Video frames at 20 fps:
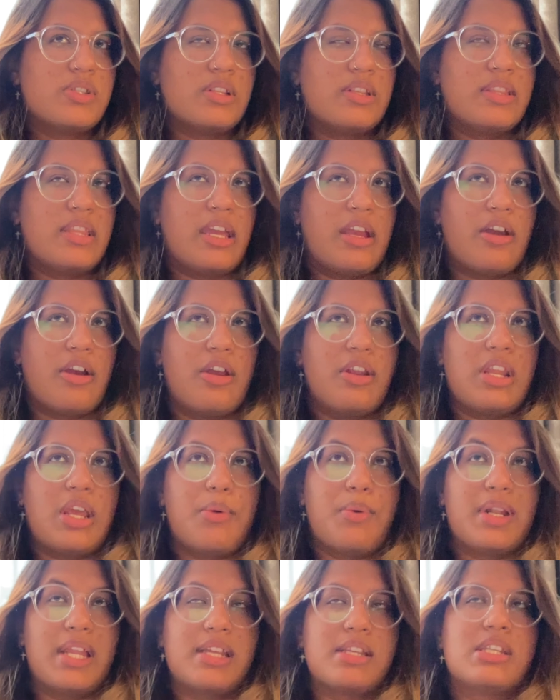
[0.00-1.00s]
they they
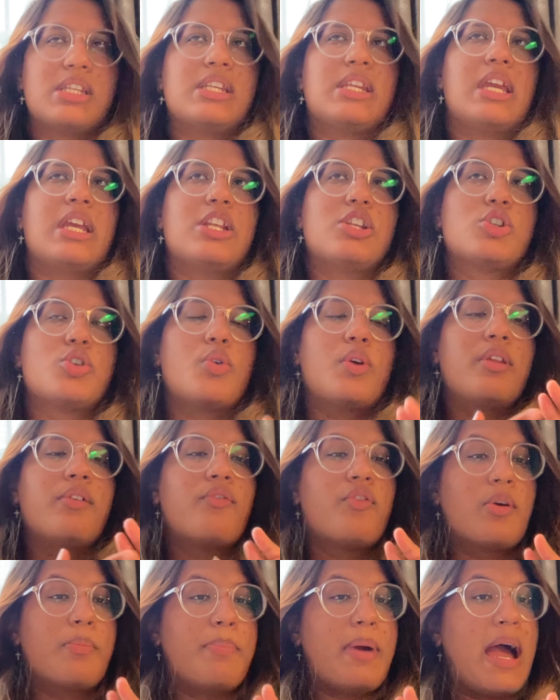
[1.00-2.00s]
would like to donate twenty
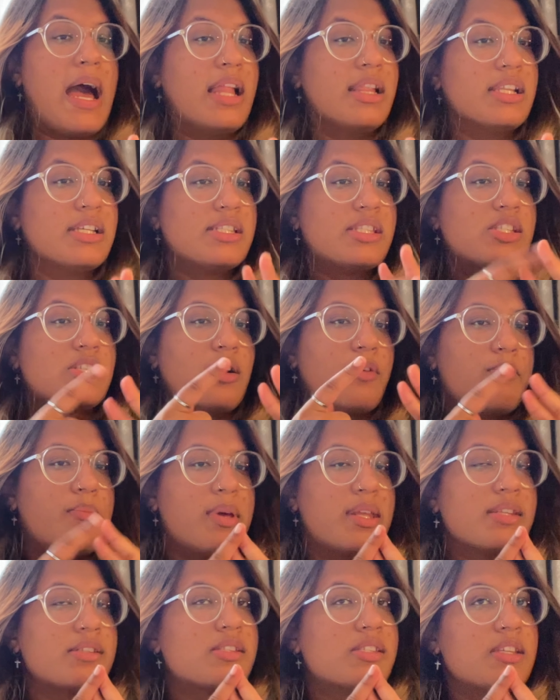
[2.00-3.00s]
four pallets of
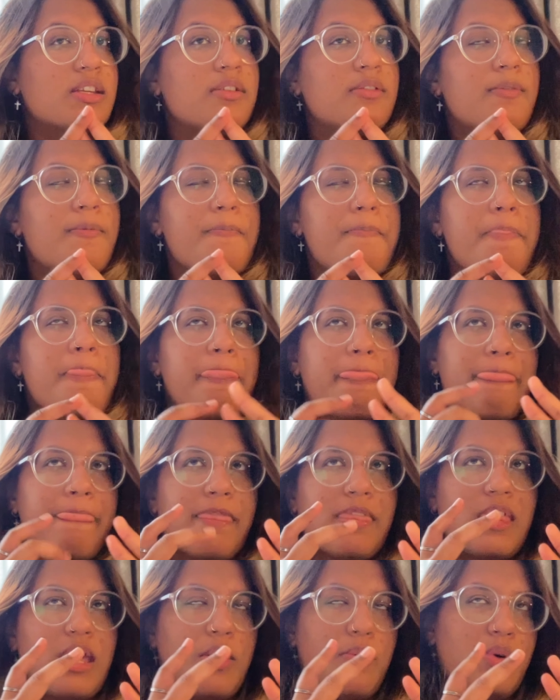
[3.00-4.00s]
medicine.
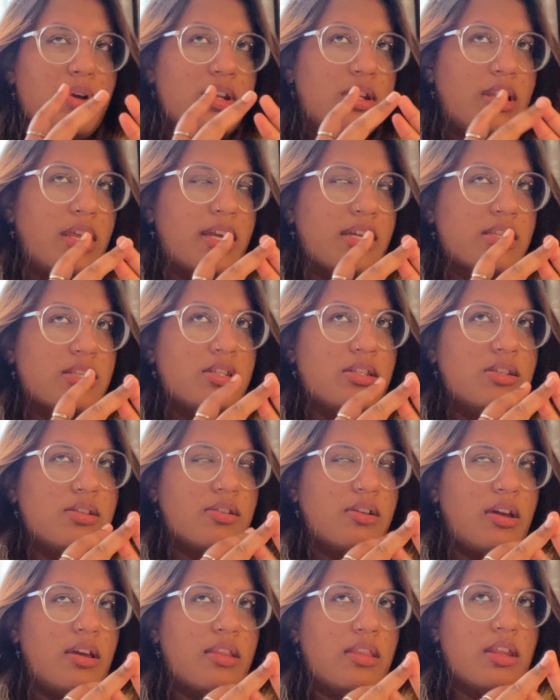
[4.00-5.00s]
They would like to,
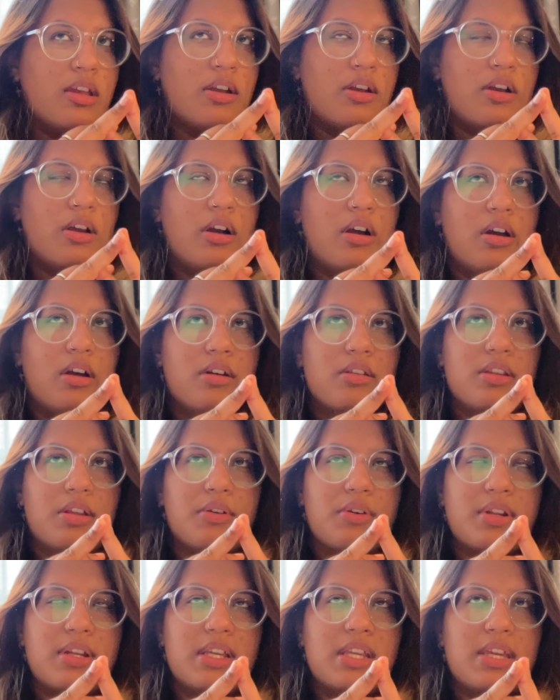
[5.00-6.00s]
and they're uh,
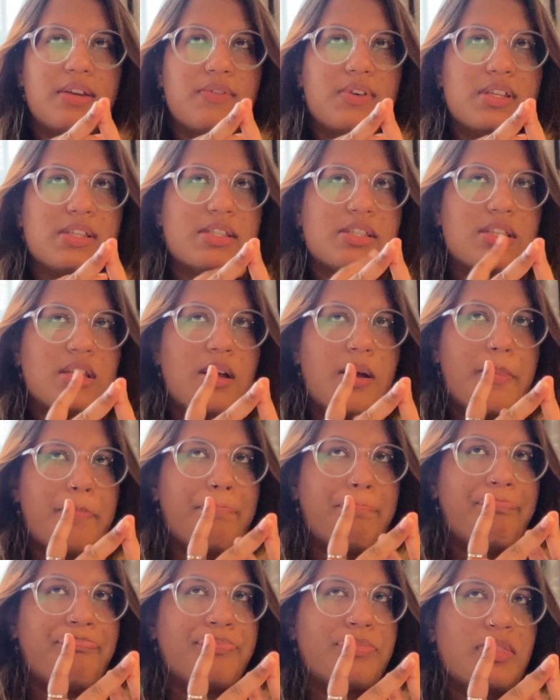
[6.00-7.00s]
they're gonna give us
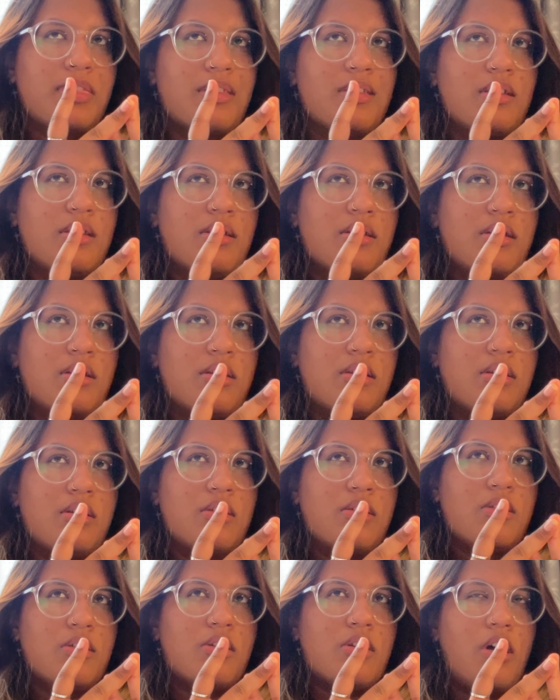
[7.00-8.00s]
um,
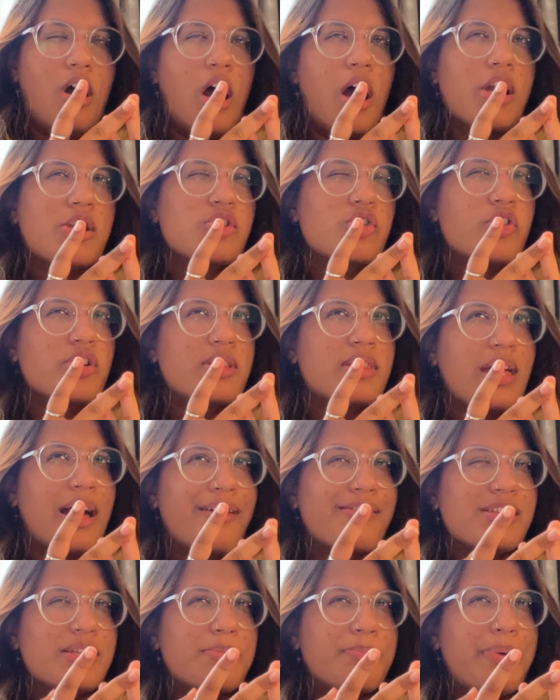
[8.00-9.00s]
hundred
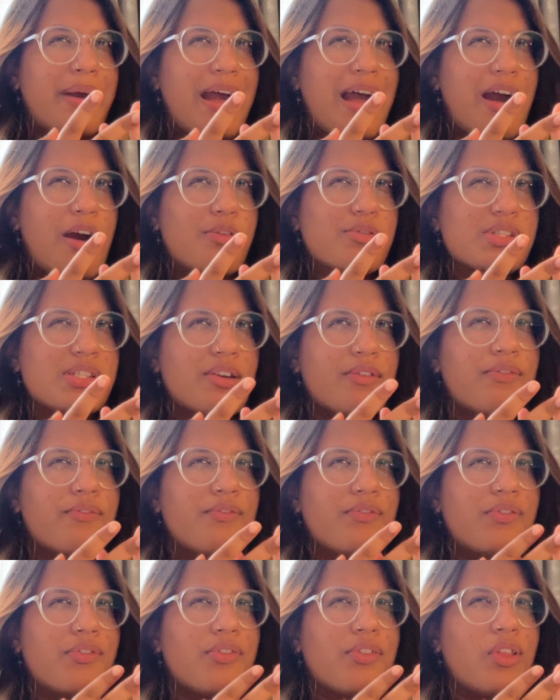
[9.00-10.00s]
thousand pounds of
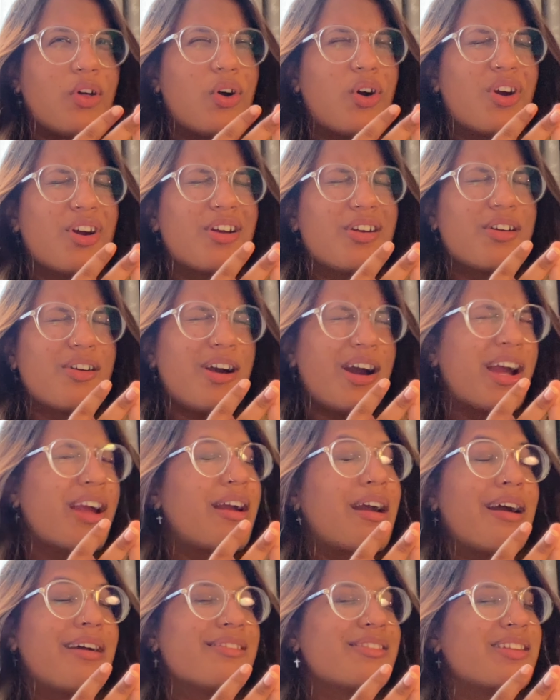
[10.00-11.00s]
flour. I
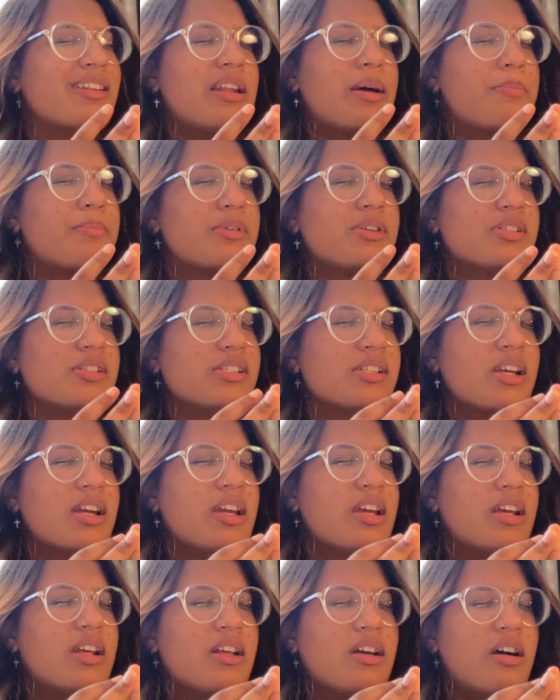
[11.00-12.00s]
the numbers
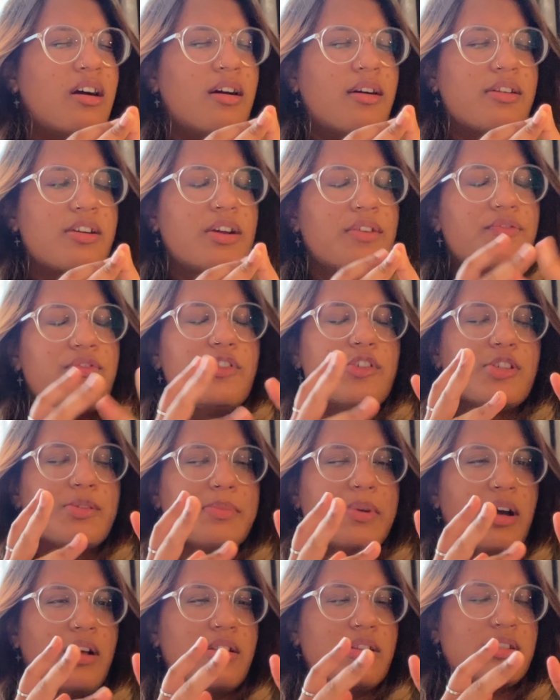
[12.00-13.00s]
uh, confuse
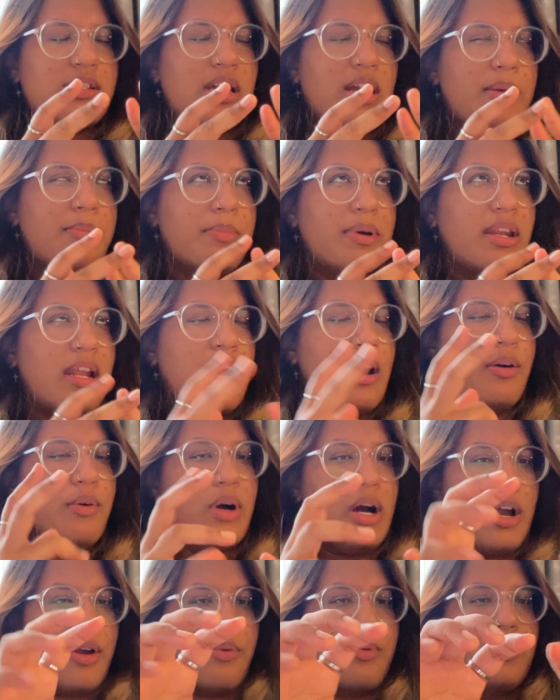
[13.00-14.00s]
me all the time, but I'll
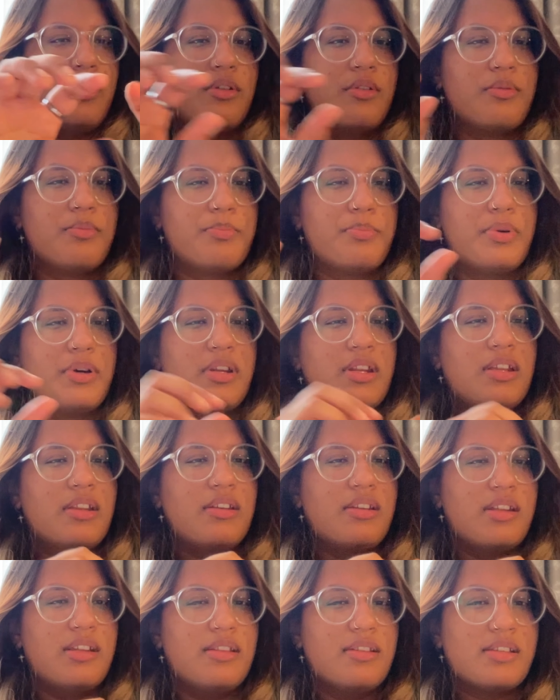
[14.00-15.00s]
I will put
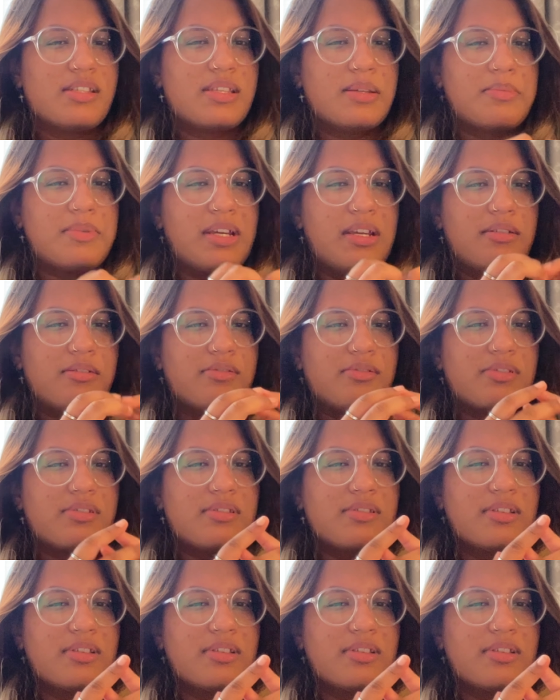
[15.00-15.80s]
it in the subtitles.